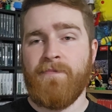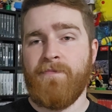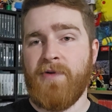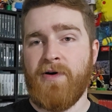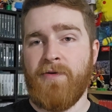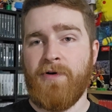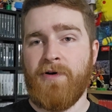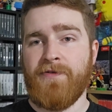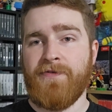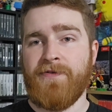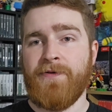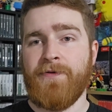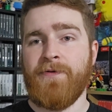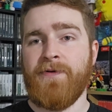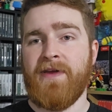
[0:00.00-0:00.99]
But what I'll
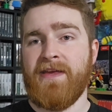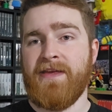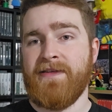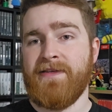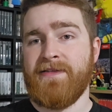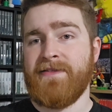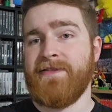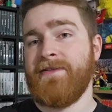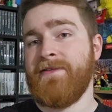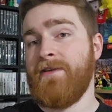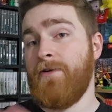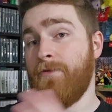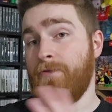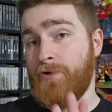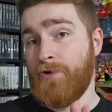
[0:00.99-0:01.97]
do is,
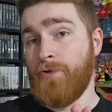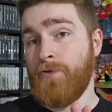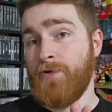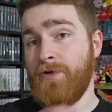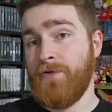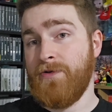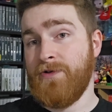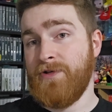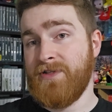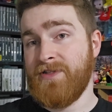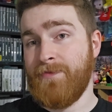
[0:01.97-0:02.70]
I'll show you in just a